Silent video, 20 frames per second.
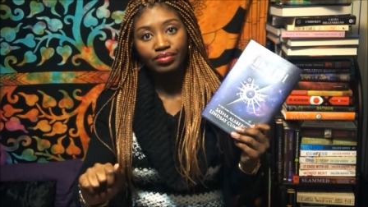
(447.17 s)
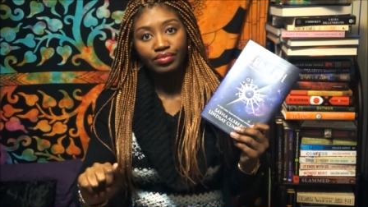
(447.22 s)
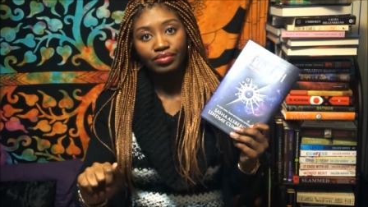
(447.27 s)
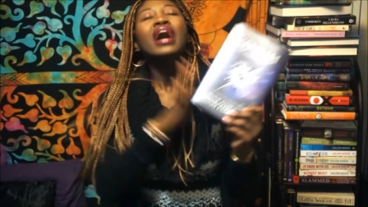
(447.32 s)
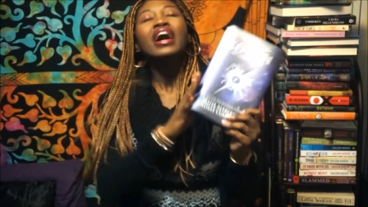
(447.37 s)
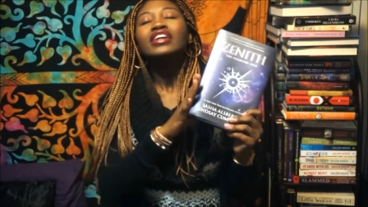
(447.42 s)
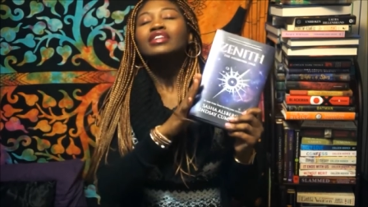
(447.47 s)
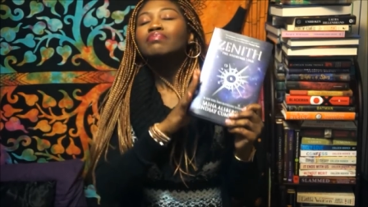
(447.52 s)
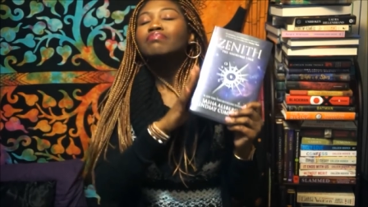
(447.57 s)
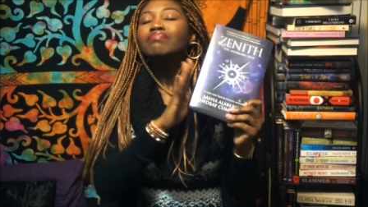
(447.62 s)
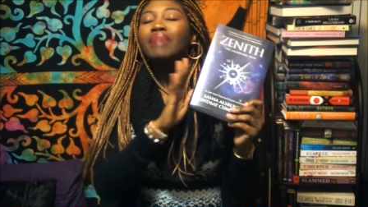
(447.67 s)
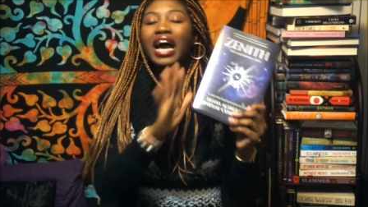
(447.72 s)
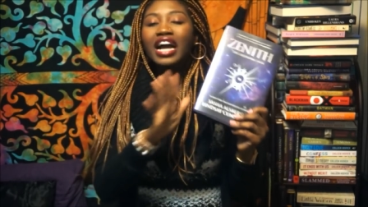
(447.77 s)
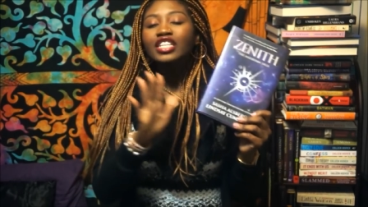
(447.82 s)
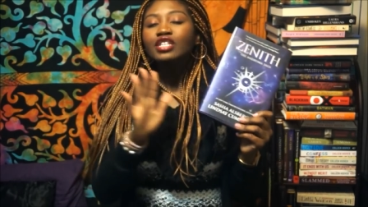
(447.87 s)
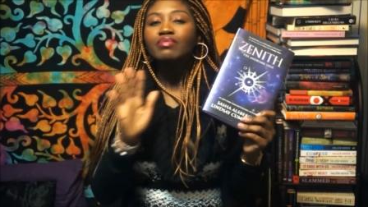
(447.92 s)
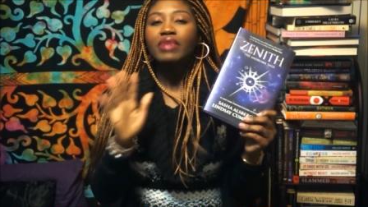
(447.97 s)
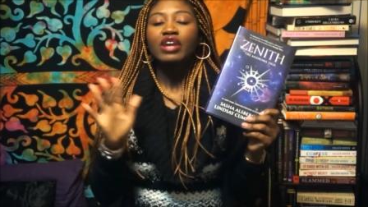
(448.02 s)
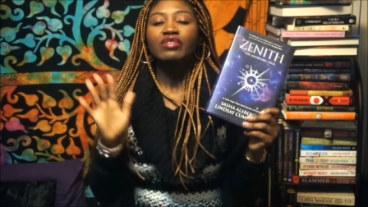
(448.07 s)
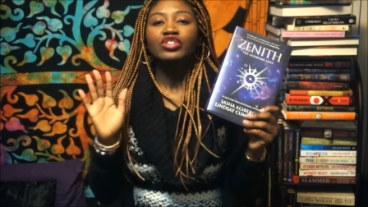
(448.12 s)
But back
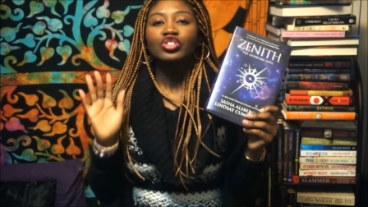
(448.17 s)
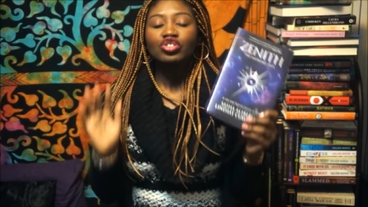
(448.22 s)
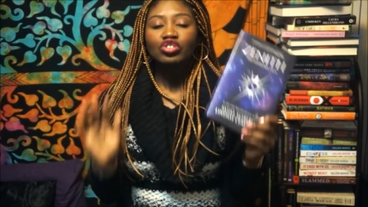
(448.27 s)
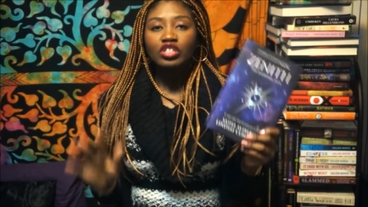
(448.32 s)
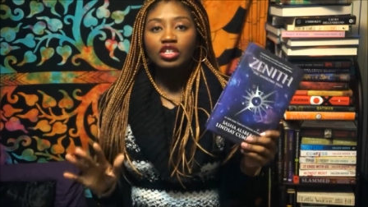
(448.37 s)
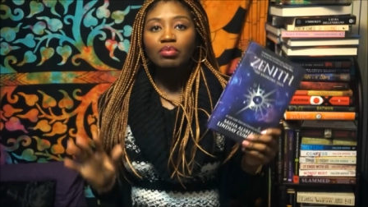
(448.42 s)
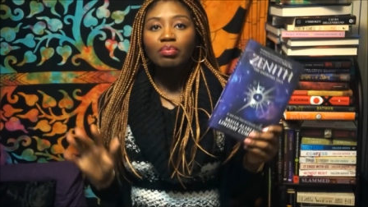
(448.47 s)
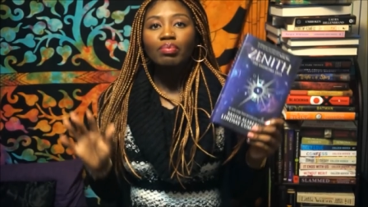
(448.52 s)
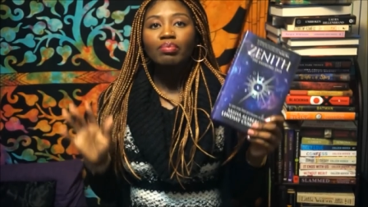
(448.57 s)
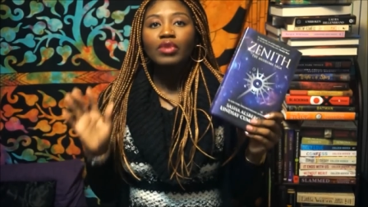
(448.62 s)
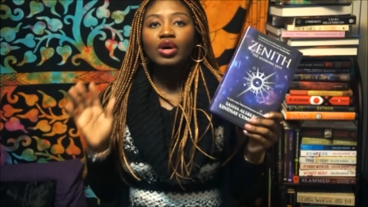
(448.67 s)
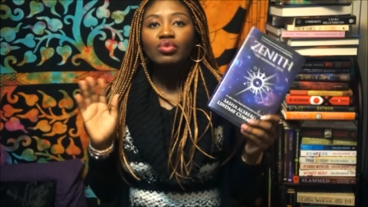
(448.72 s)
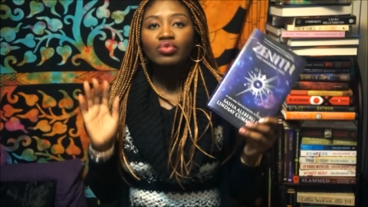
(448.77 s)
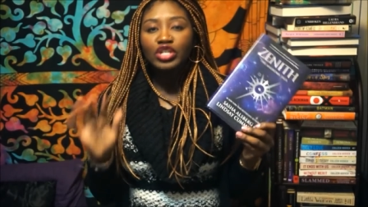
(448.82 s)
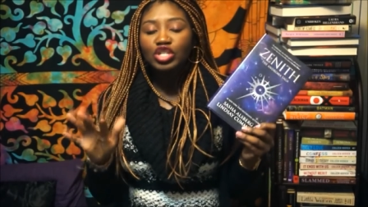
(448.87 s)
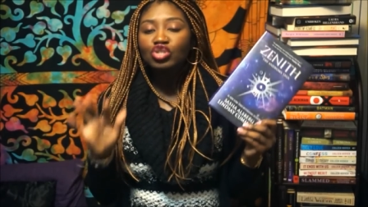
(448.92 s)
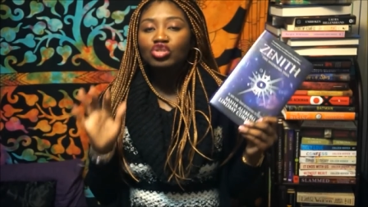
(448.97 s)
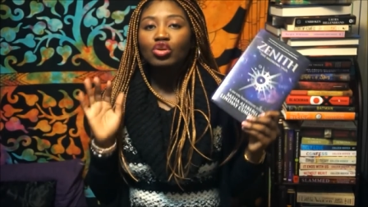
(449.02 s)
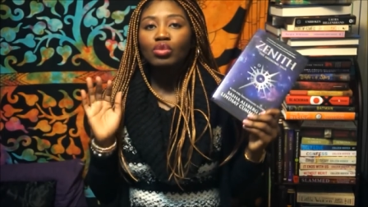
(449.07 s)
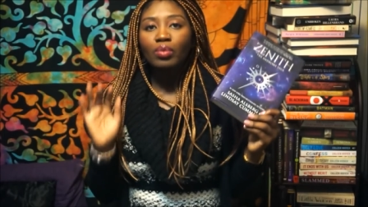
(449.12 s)
to my original
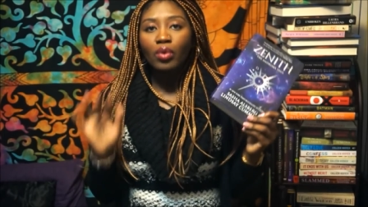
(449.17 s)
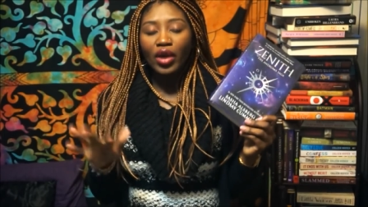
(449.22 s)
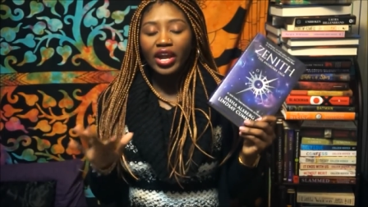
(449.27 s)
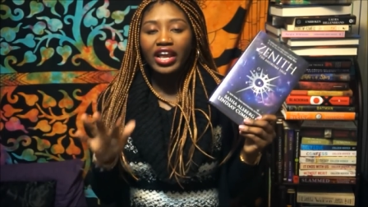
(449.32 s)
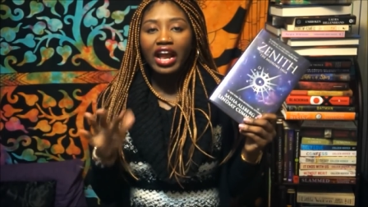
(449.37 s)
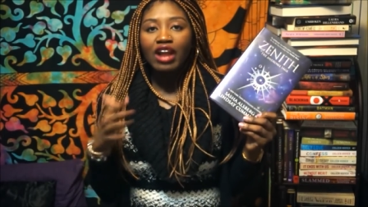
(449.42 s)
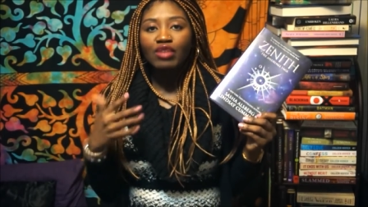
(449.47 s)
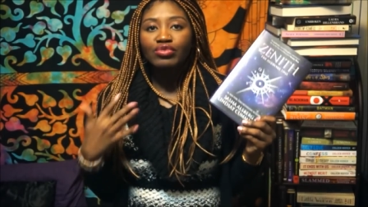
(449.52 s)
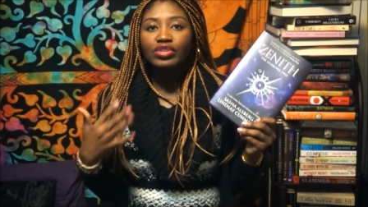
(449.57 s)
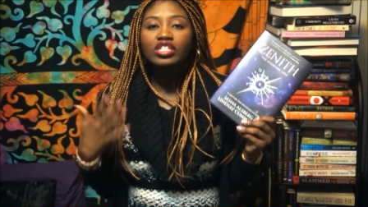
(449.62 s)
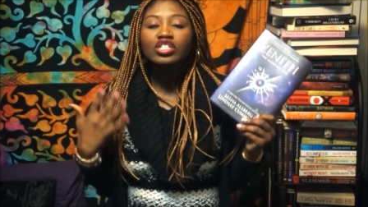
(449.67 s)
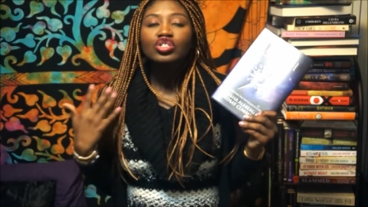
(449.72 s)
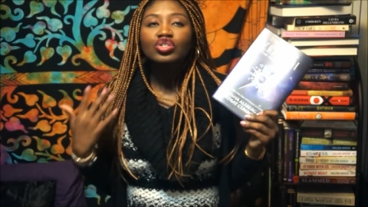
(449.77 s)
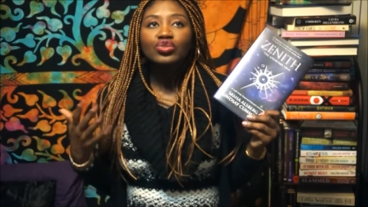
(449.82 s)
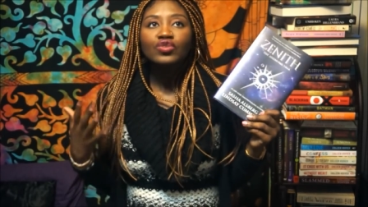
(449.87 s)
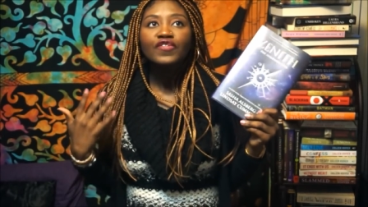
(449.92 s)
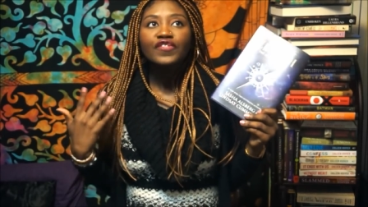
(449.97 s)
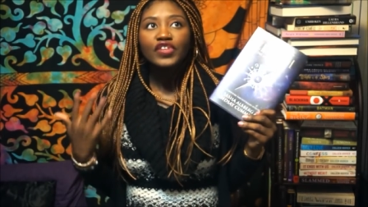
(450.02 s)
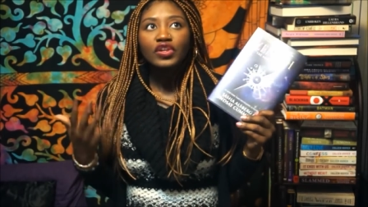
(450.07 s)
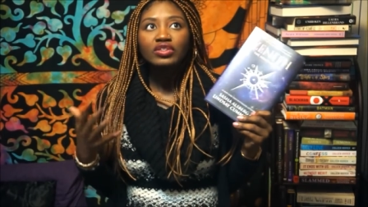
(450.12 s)
original point, I really
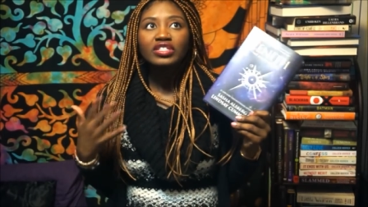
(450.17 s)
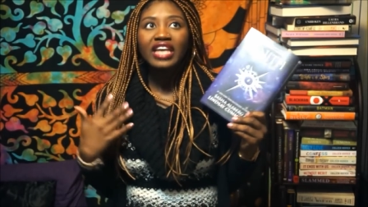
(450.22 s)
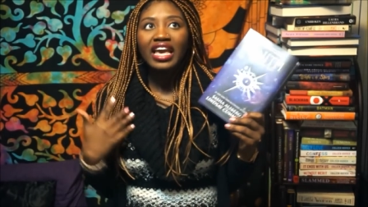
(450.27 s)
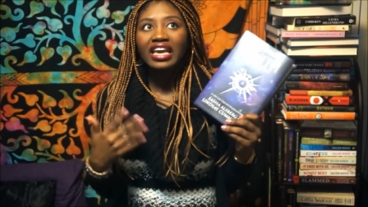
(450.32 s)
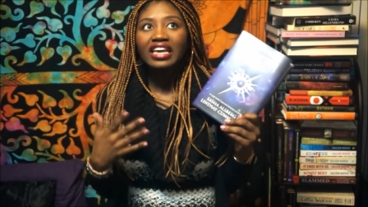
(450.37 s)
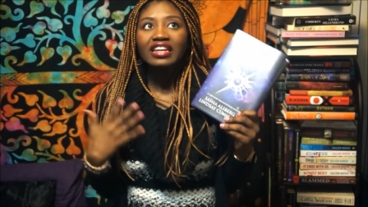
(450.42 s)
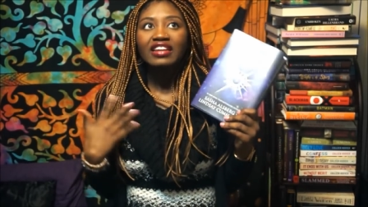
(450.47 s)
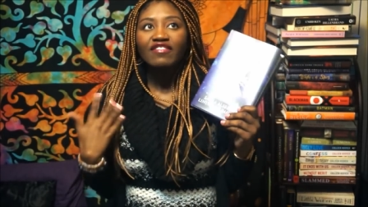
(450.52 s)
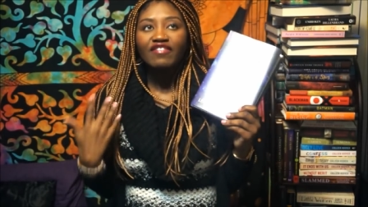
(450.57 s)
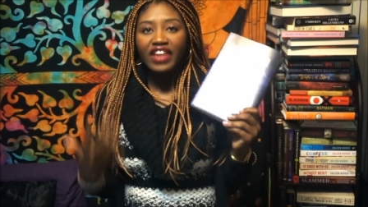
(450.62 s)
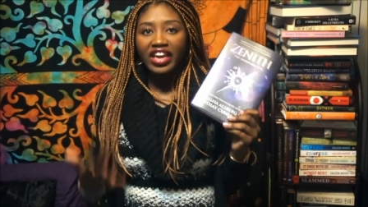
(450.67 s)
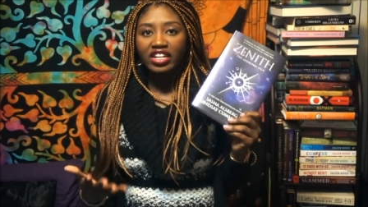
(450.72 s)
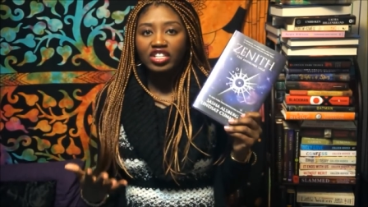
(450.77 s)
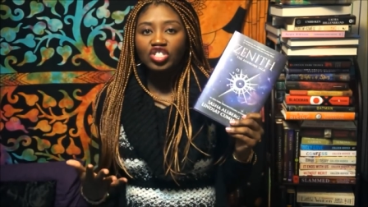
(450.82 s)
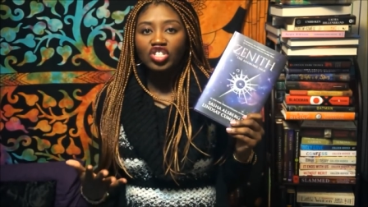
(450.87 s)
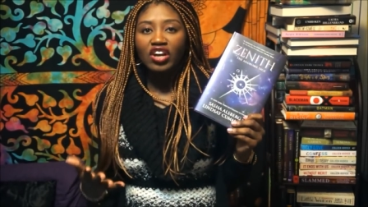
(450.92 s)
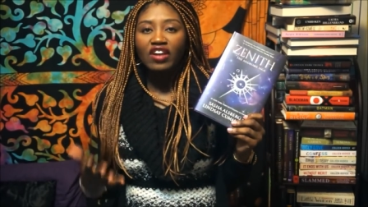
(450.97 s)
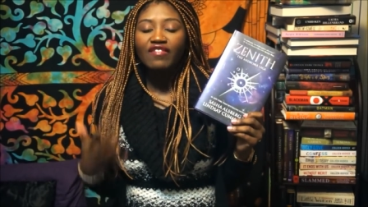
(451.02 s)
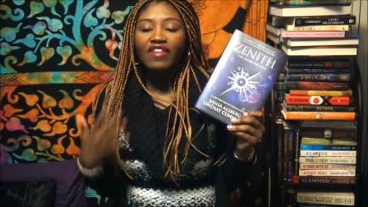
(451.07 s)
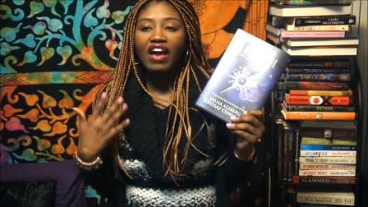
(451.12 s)
do feel taken advantage of.